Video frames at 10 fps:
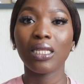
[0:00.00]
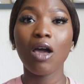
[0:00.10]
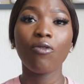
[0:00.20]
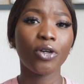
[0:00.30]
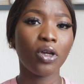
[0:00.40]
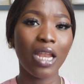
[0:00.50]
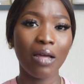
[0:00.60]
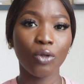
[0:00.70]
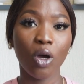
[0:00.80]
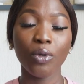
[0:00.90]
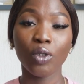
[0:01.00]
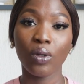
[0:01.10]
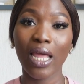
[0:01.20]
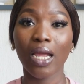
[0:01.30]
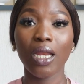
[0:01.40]
Now for your laptop, it
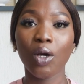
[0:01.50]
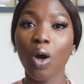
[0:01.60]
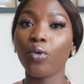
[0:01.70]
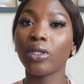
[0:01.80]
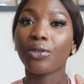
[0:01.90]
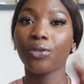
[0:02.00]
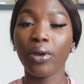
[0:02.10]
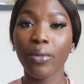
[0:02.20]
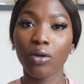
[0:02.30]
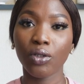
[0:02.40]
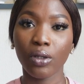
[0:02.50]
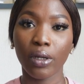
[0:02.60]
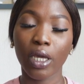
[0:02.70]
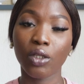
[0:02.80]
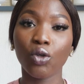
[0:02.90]
will likely come with a 3-mouth socket,